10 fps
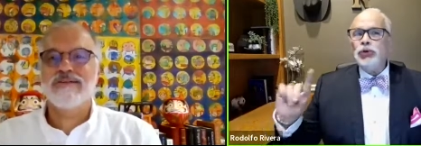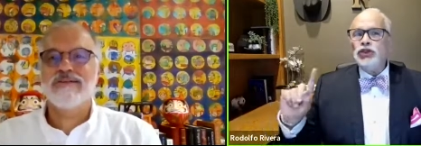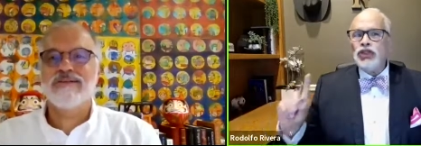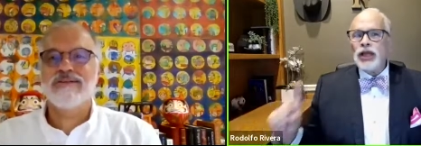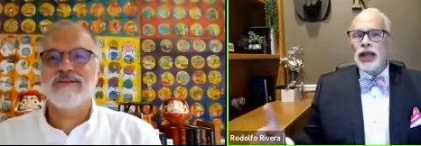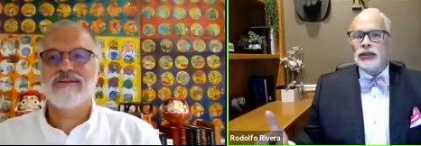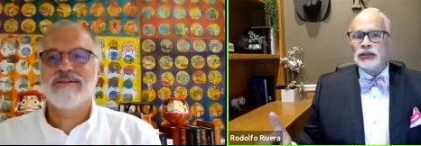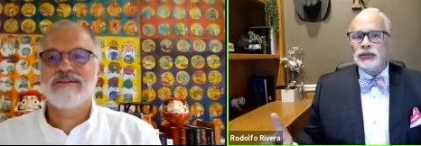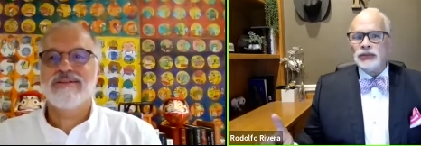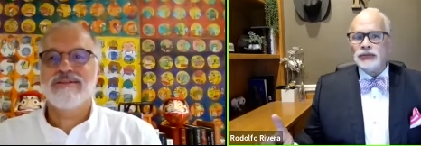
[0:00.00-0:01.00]

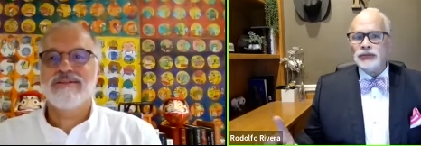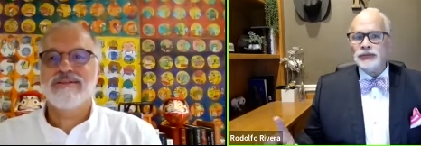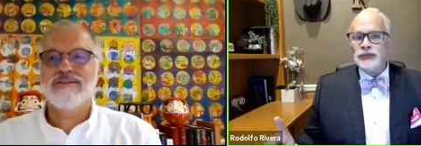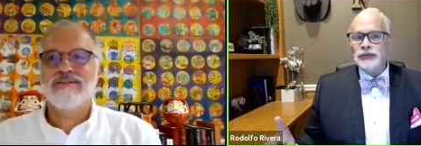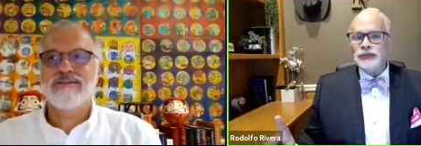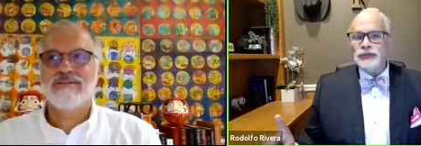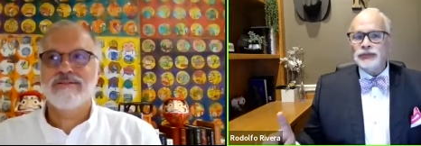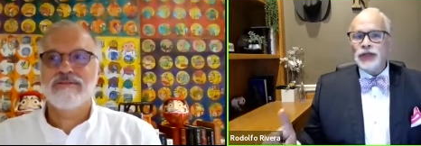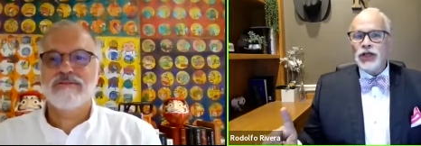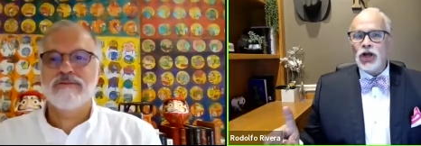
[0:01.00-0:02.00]
Speaker 1: project.
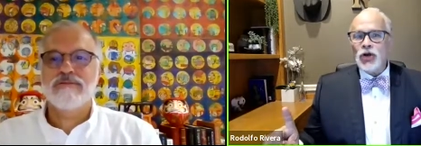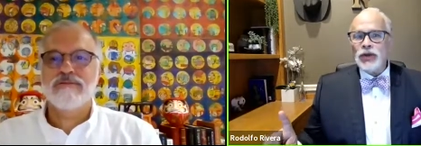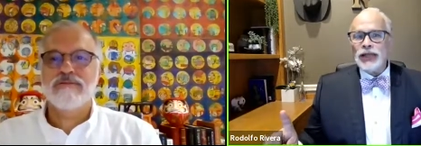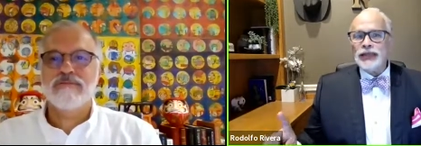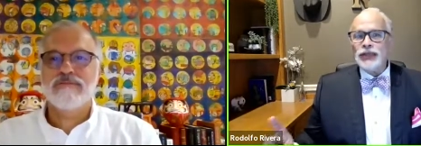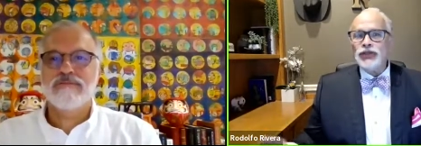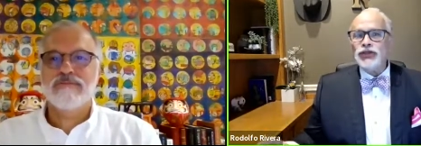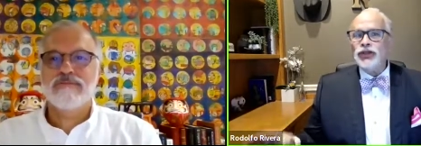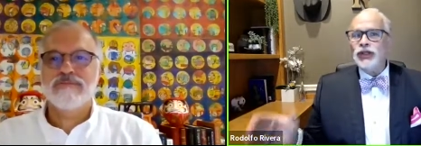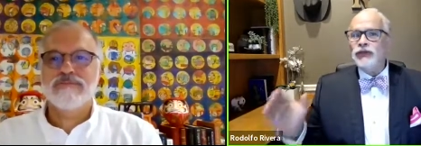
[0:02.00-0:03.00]
Kodak
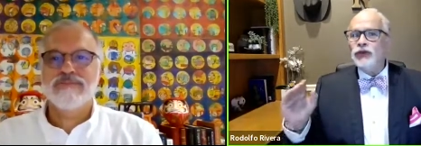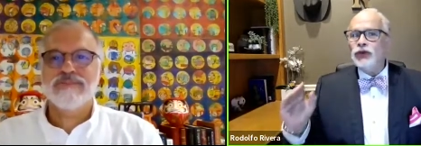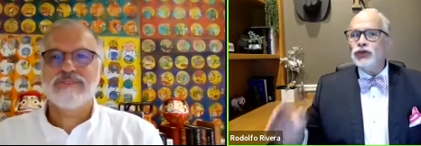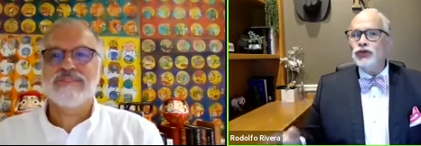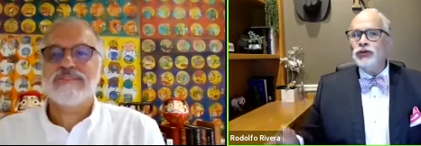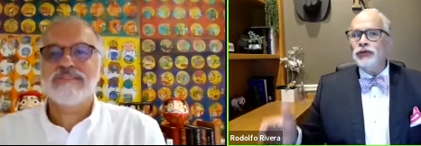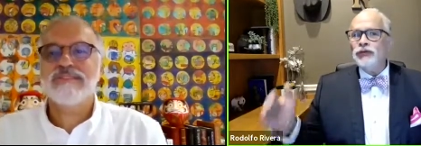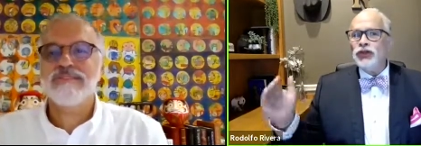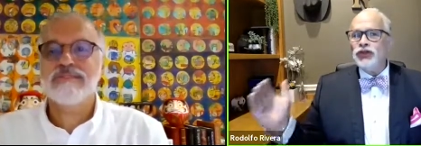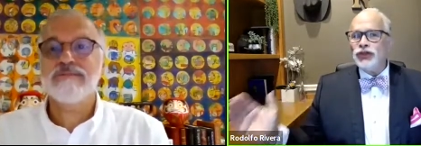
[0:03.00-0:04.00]
didn't see the future
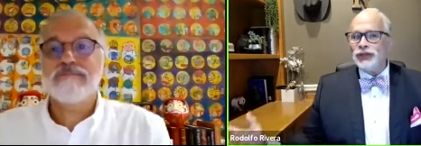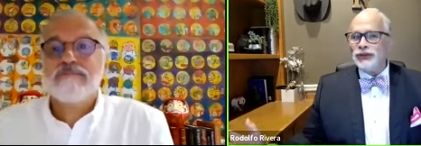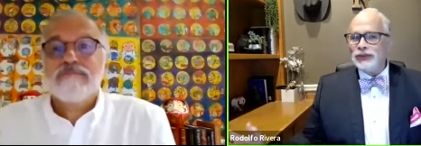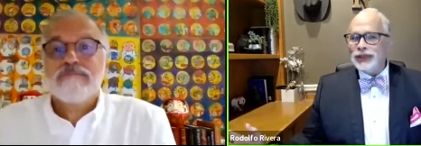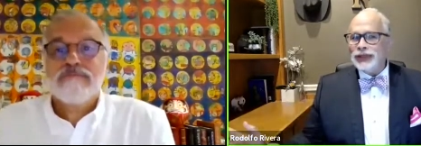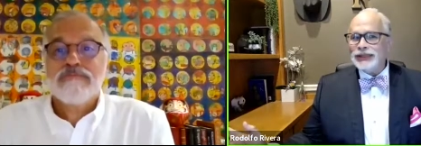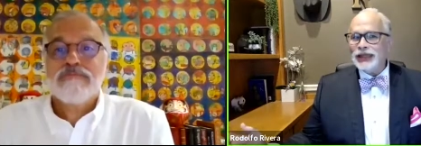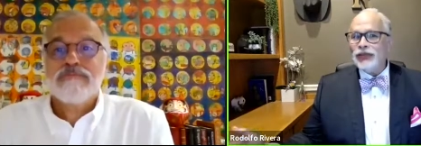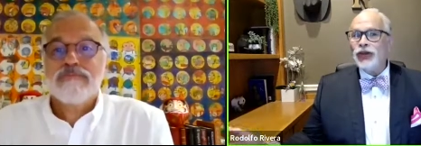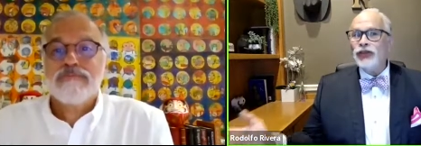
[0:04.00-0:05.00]
of digital because
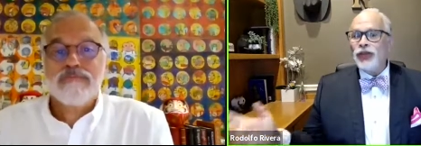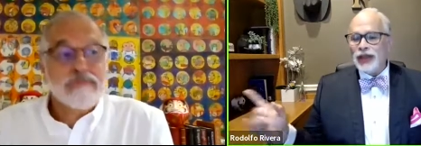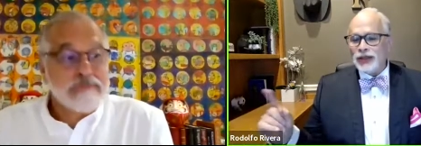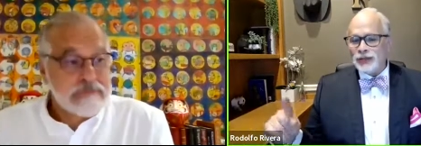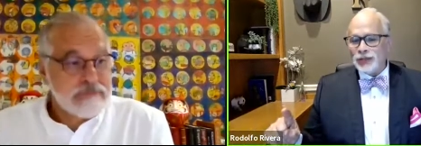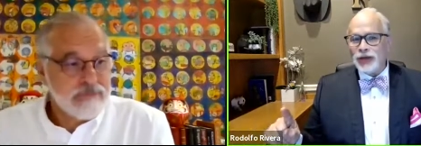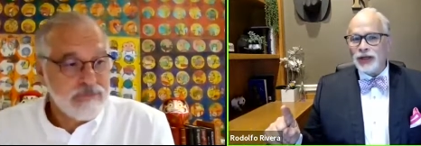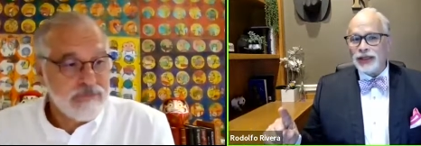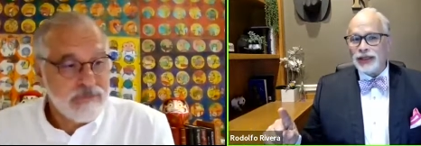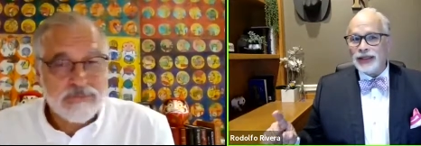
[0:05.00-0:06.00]
they thought they had the
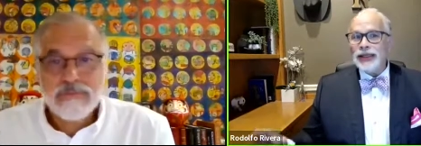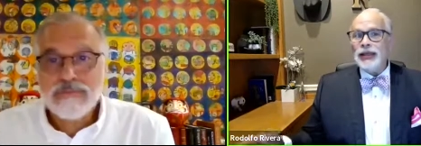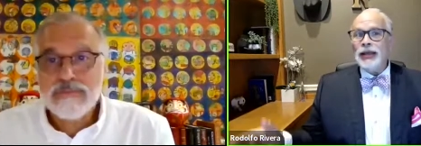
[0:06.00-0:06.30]
market.